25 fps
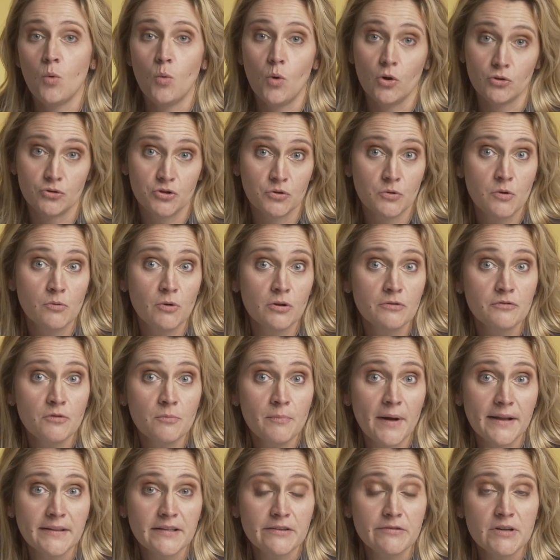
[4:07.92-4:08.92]
What do we want
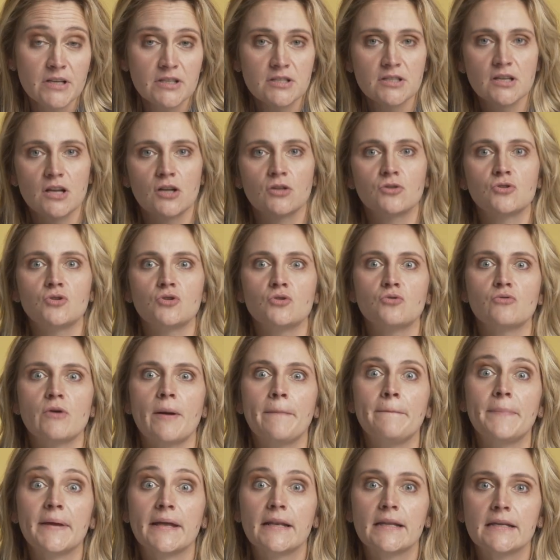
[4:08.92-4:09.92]
from batteries?
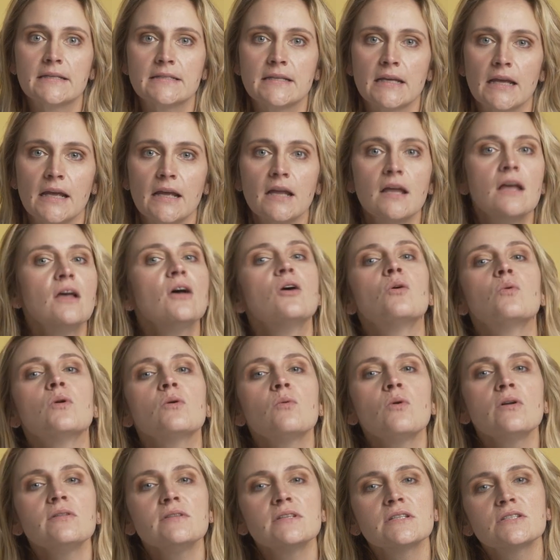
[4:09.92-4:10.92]
Durability.
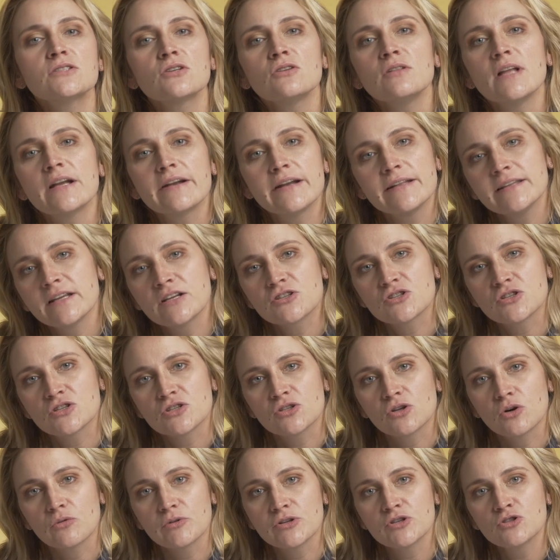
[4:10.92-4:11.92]
We want the solar energy
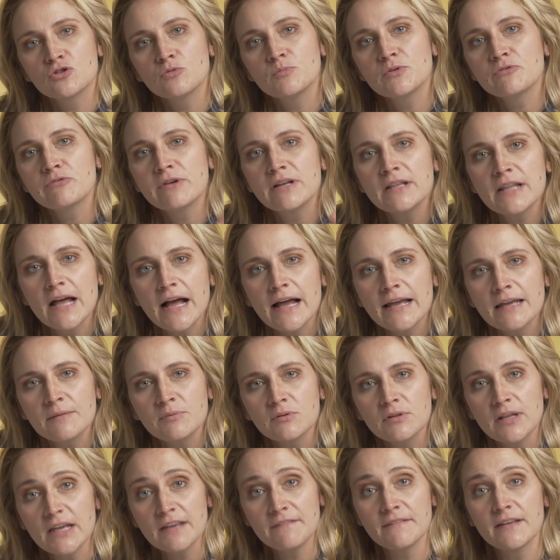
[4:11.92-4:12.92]
storage to be
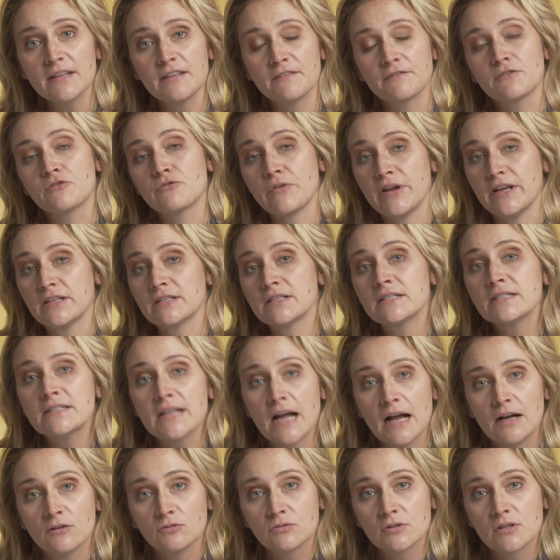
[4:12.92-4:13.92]
reliable even if grid is
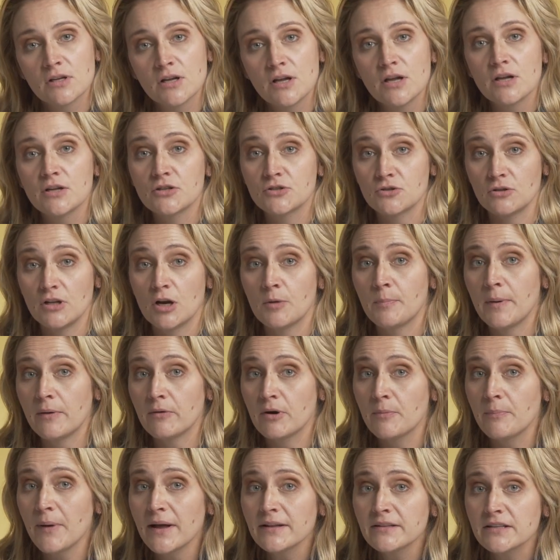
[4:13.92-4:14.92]
down. Solar
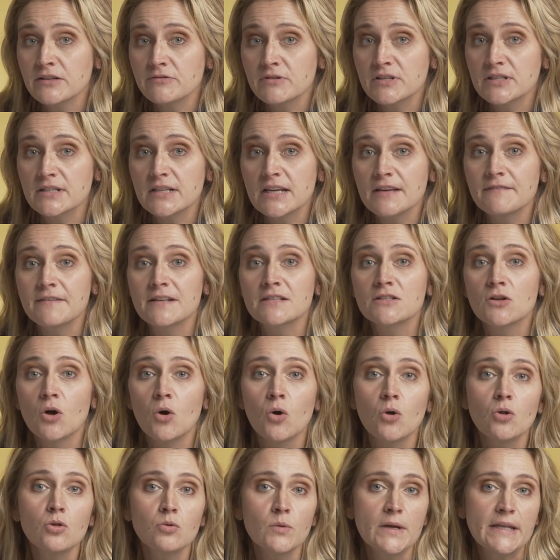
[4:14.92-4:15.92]
power batteries give us
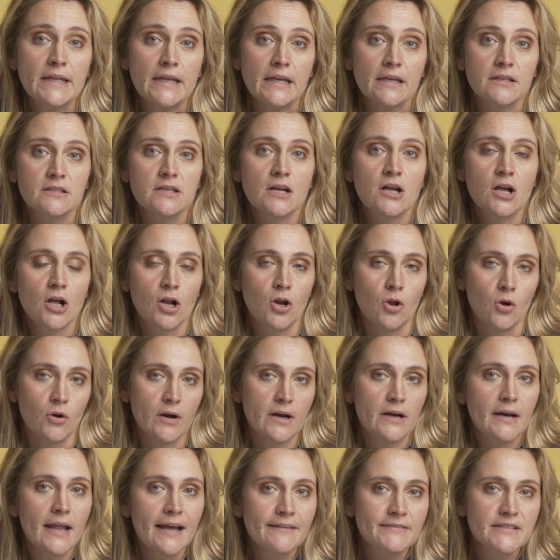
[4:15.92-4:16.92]
all we need
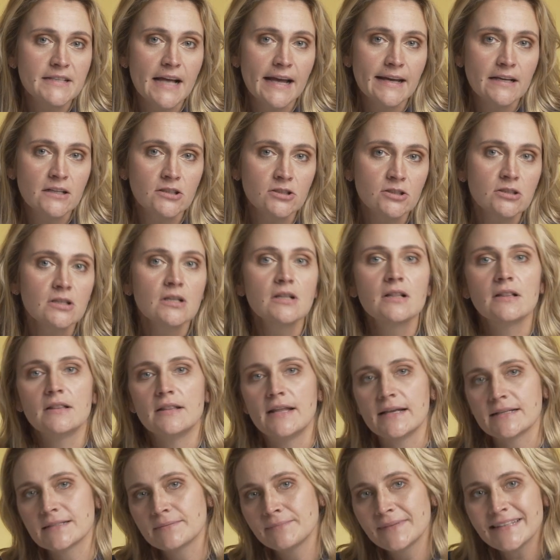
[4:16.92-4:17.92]
longer life cycle,
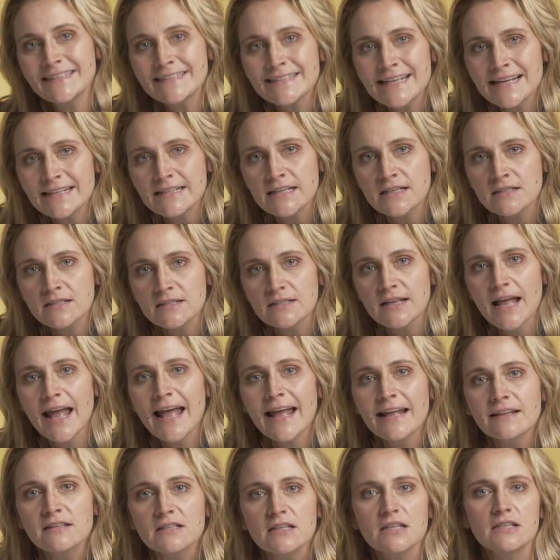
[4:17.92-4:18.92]
less maintenance
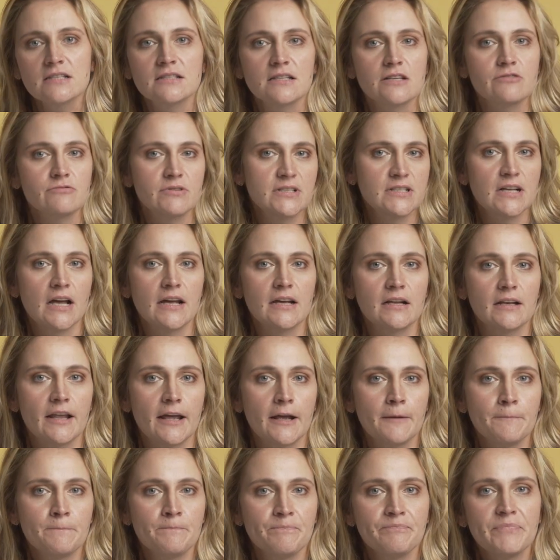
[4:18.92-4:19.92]
and easier
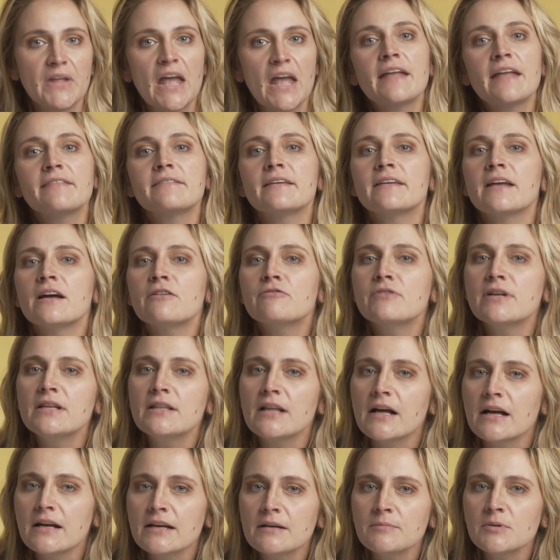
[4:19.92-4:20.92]
recycling. They are
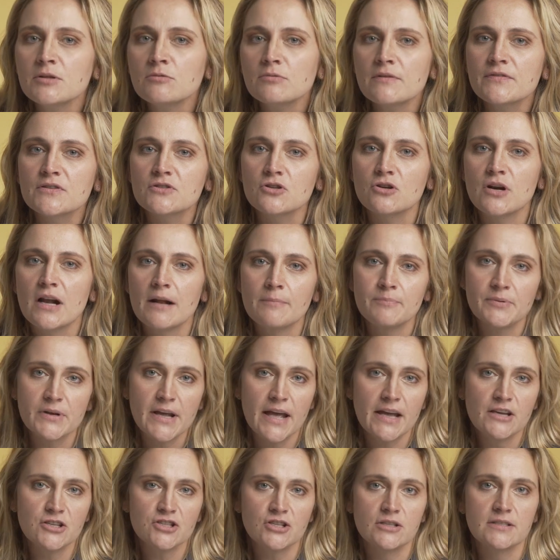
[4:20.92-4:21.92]
reliable with solar
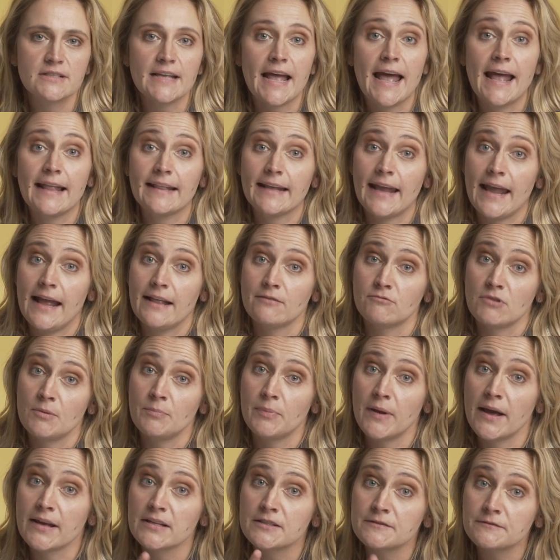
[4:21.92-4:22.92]
applications and can
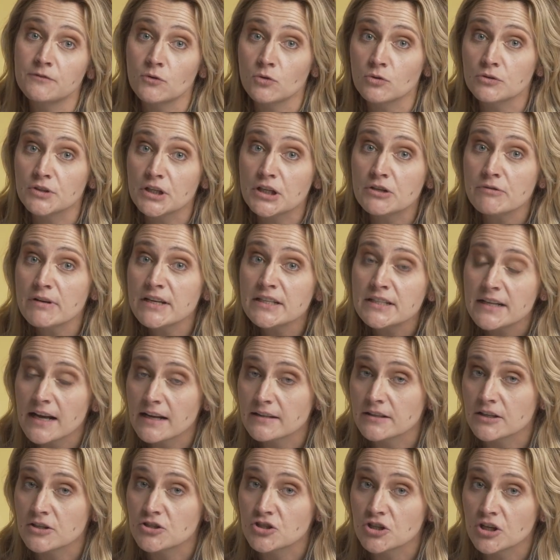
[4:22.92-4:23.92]
replace faulty grid
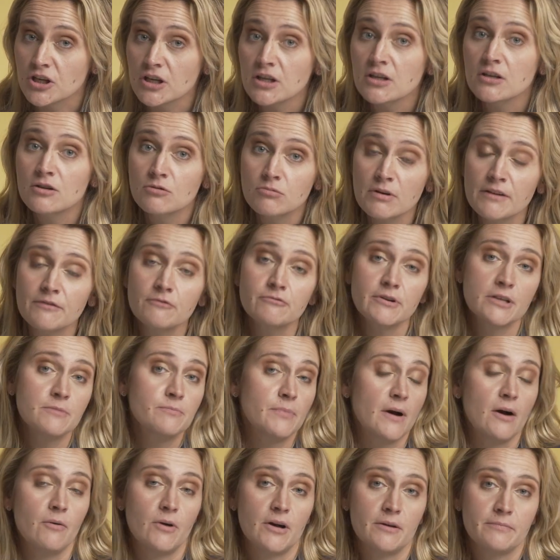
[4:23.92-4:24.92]
energy with green
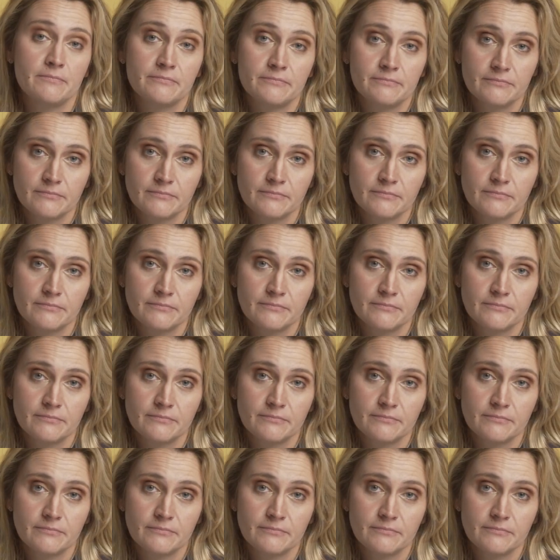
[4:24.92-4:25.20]
power.